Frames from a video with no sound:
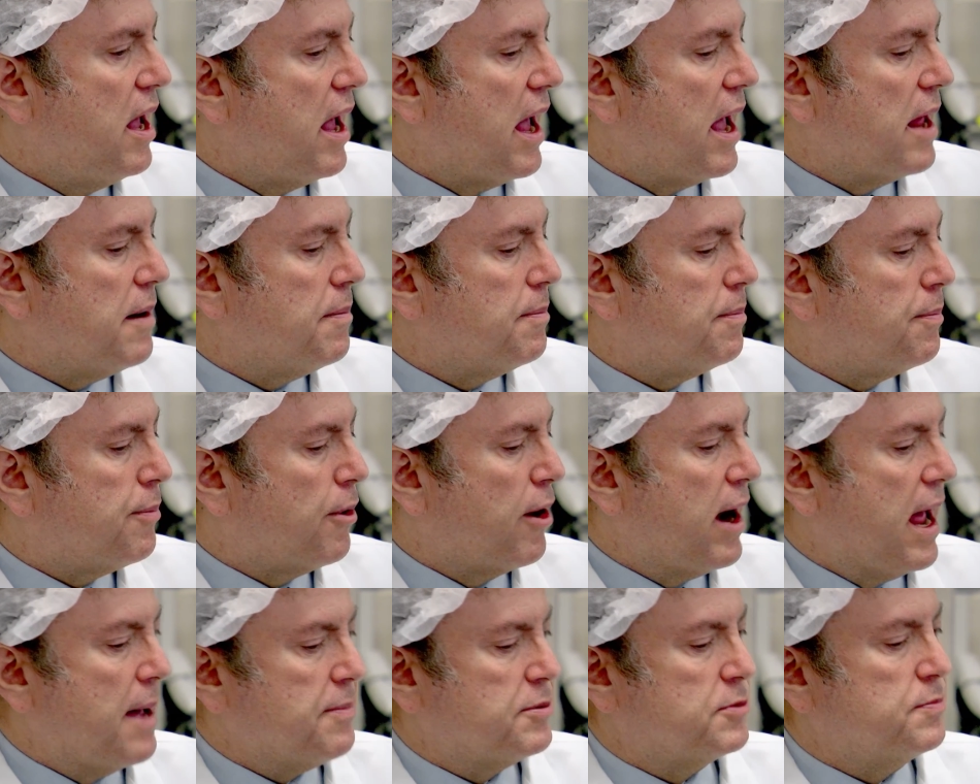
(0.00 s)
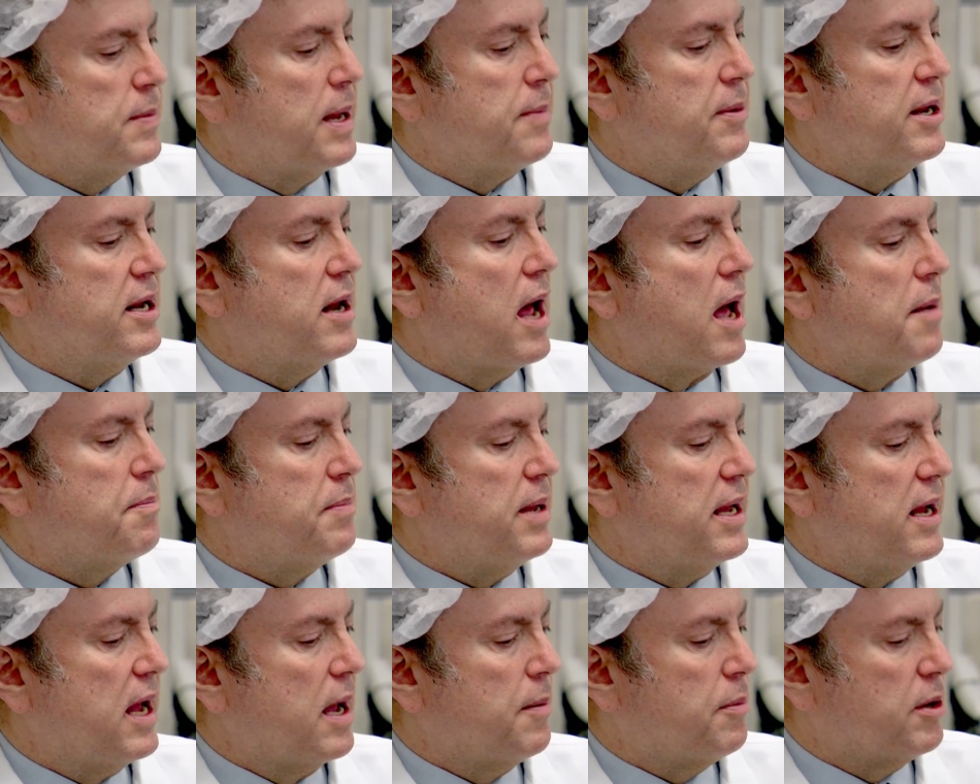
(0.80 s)
and perhaps maybe not
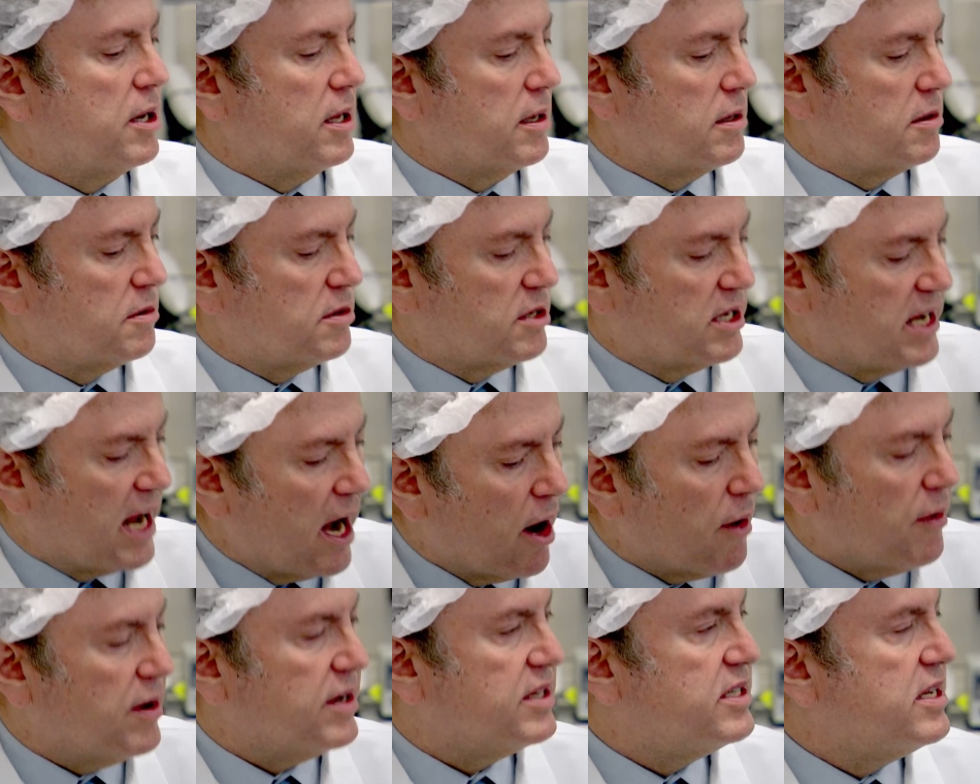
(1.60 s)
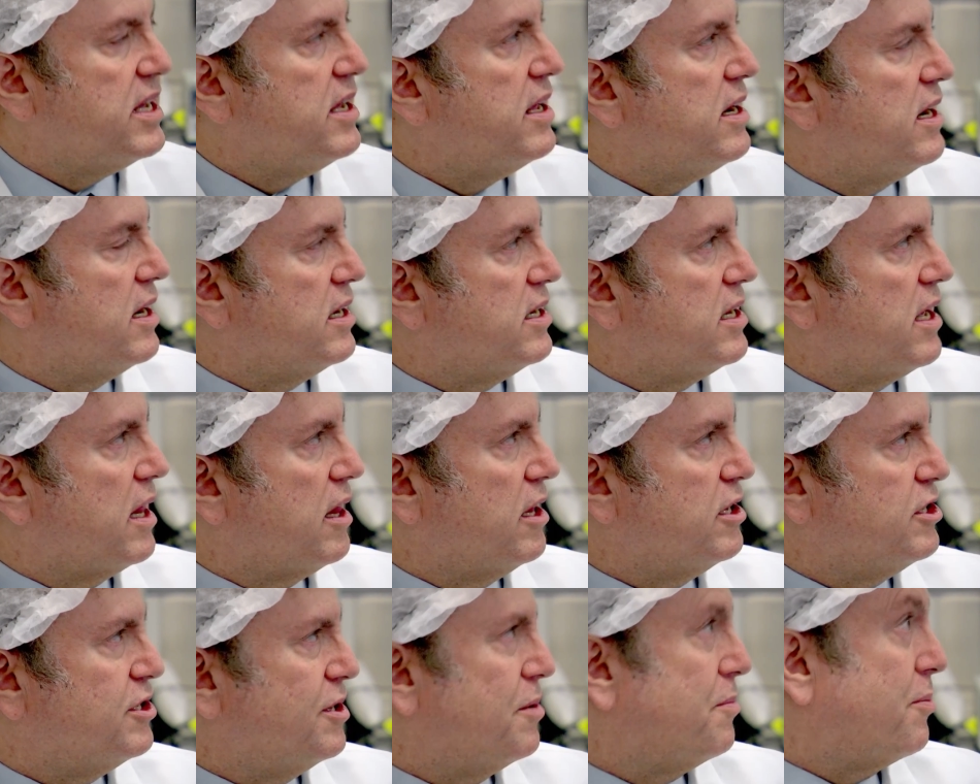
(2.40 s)
being able to guarantee an
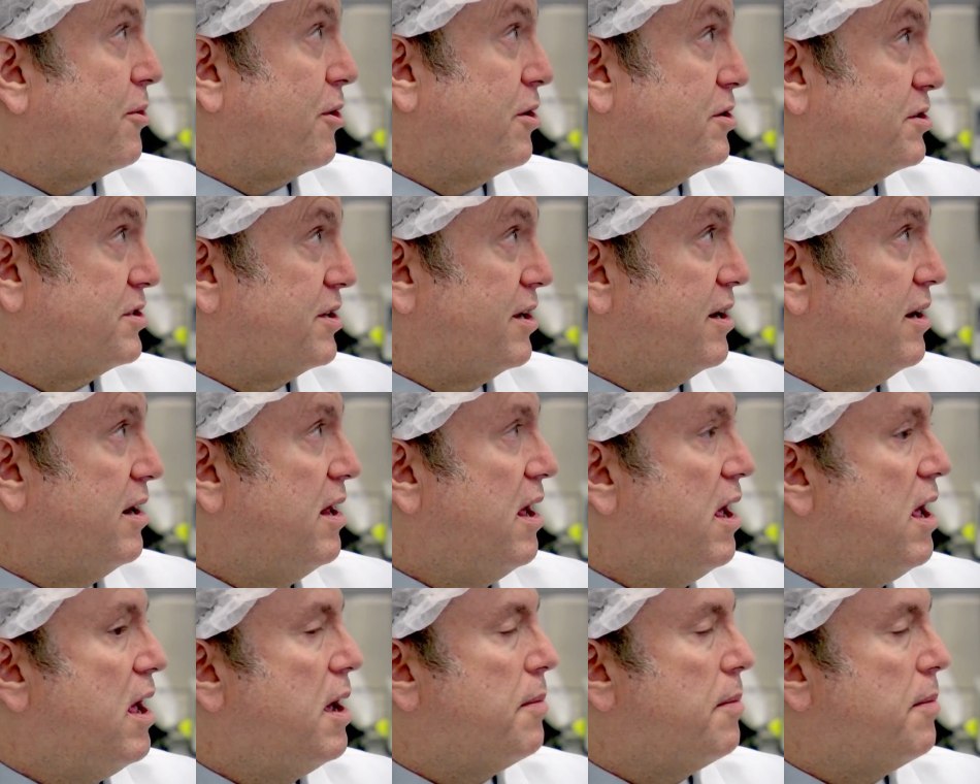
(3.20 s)
intelligent person,